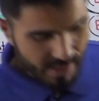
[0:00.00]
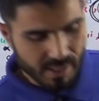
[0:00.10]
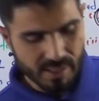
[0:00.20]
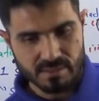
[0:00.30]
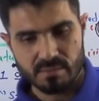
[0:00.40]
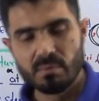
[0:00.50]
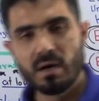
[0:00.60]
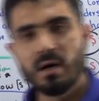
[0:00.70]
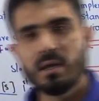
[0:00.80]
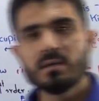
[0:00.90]
a
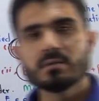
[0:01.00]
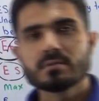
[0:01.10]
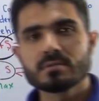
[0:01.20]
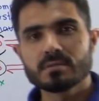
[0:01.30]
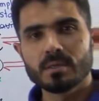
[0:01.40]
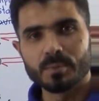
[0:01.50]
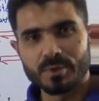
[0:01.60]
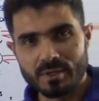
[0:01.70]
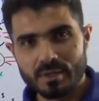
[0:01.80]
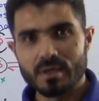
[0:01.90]
small
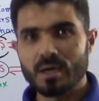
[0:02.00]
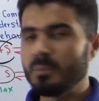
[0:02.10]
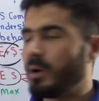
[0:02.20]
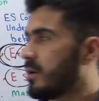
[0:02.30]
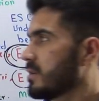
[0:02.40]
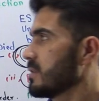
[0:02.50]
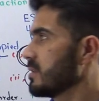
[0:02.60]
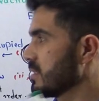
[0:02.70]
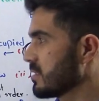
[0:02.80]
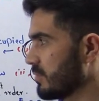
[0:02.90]
summary about
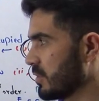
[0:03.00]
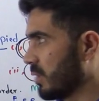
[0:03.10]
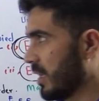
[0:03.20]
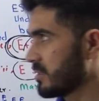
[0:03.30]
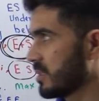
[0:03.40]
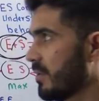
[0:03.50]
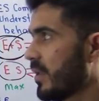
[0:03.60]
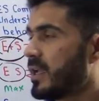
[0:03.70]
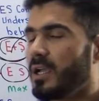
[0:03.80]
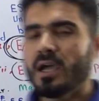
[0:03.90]
this video lecture.
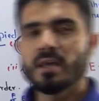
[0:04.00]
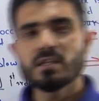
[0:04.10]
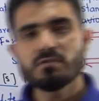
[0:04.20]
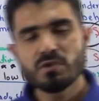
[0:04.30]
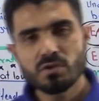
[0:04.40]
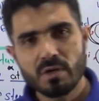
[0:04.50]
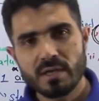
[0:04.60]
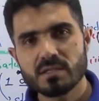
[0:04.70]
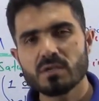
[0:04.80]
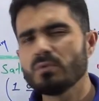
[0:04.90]
And this video
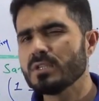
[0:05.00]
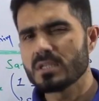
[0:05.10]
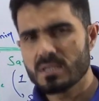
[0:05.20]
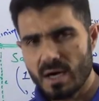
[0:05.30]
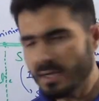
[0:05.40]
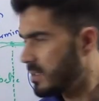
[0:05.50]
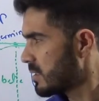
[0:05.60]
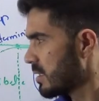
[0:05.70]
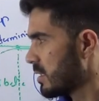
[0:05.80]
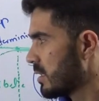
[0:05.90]
lecture, we
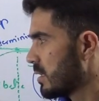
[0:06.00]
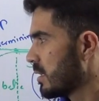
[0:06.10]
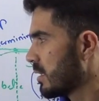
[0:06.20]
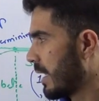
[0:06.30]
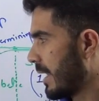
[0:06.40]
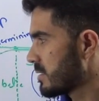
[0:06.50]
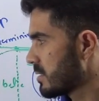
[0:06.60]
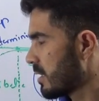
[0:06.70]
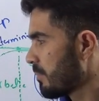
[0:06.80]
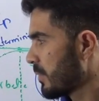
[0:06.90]
started the
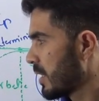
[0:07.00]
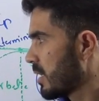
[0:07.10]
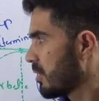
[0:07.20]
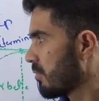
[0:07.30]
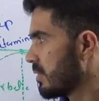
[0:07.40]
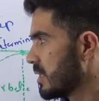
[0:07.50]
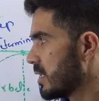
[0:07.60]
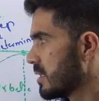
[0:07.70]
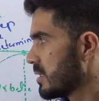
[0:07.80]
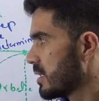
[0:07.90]
lecture with
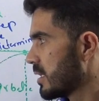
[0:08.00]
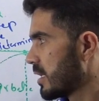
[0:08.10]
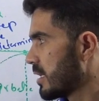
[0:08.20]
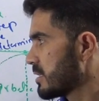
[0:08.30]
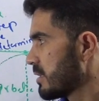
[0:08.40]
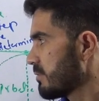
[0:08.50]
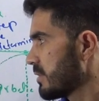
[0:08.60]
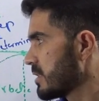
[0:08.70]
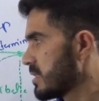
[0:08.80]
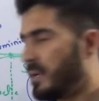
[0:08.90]
the rate of
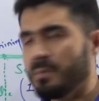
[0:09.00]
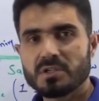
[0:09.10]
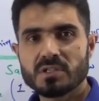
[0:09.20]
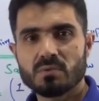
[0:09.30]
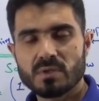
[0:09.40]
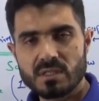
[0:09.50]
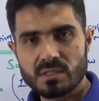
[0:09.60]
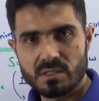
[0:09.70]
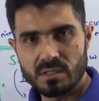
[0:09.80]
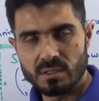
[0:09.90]
enzyme reaction. What
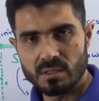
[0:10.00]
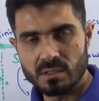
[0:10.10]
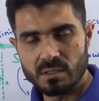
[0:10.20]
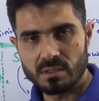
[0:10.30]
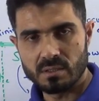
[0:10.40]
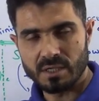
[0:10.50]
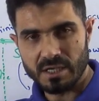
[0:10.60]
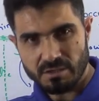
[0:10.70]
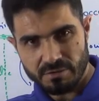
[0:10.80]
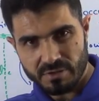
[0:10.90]
is the
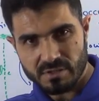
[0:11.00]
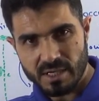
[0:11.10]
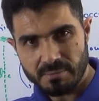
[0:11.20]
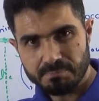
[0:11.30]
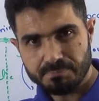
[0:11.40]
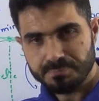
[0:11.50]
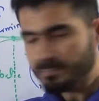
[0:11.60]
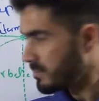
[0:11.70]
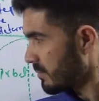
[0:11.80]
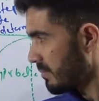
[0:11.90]
rate of enzyme?
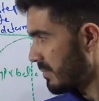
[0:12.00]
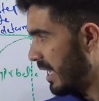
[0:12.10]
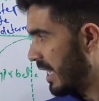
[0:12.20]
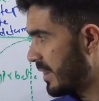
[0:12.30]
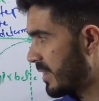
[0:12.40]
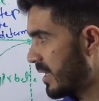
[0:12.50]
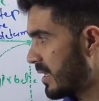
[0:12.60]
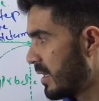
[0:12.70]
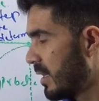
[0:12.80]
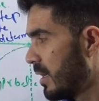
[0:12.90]
And
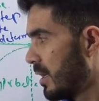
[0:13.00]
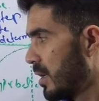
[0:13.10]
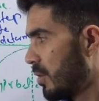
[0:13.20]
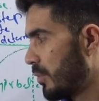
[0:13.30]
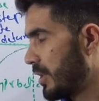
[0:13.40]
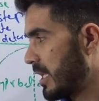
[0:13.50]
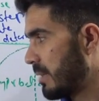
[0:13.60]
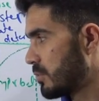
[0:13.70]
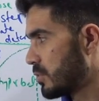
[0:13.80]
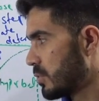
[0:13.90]
then we
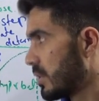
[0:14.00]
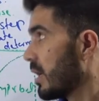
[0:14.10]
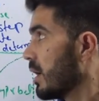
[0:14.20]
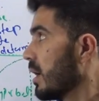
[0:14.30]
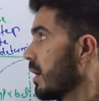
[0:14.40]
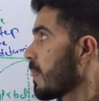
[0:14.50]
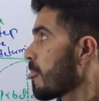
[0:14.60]
came to the